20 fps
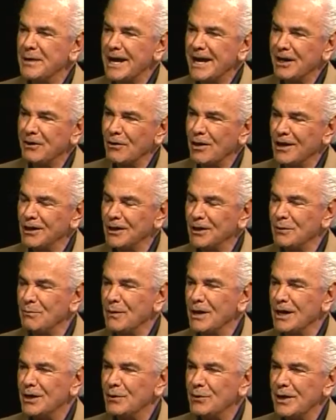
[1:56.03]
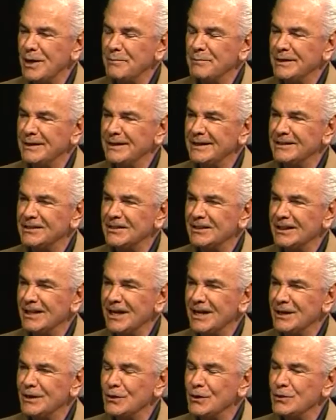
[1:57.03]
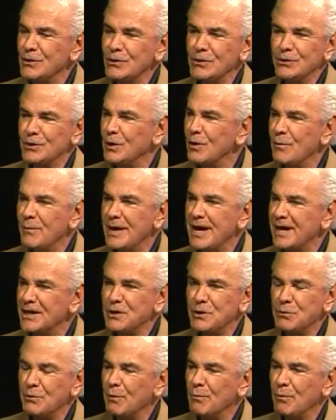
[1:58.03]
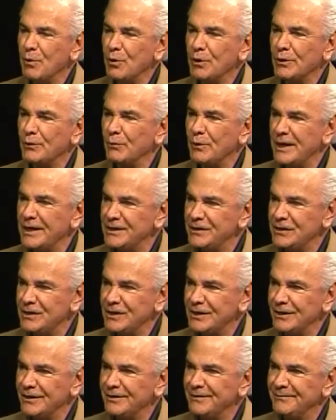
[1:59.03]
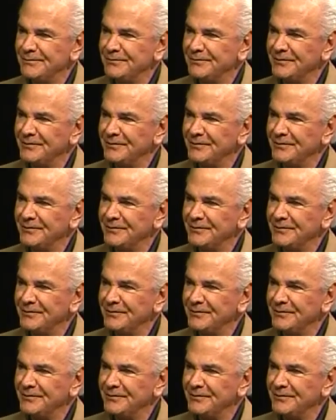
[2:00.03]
background on the Monterey Peninsula. I know you go back, you were born and raised here.